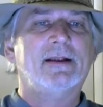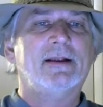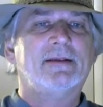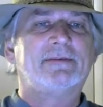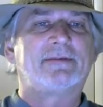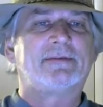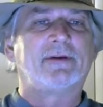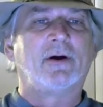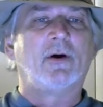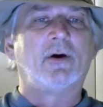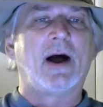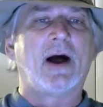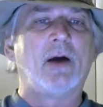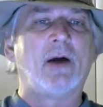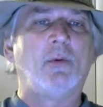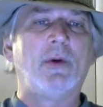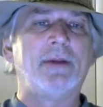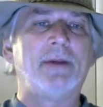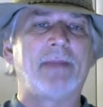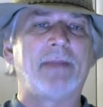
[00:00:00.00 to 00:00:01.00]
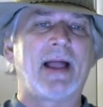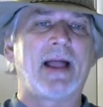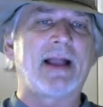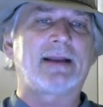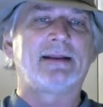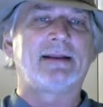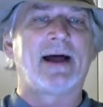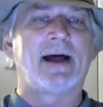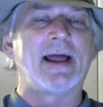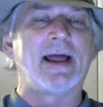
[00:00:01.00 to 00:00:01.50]
So I went back
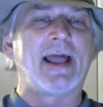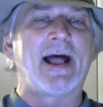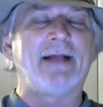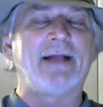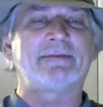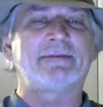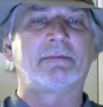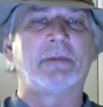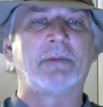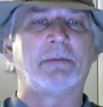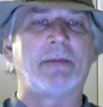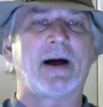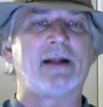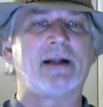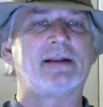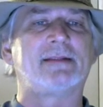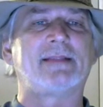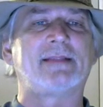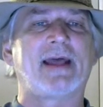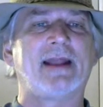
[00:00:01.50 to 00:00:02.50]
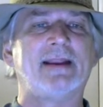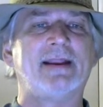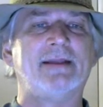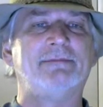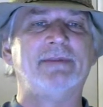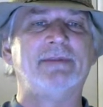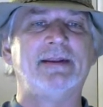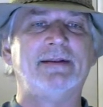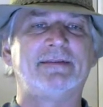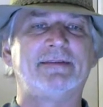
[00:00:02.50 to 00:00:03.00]
and I asked him about it that evening.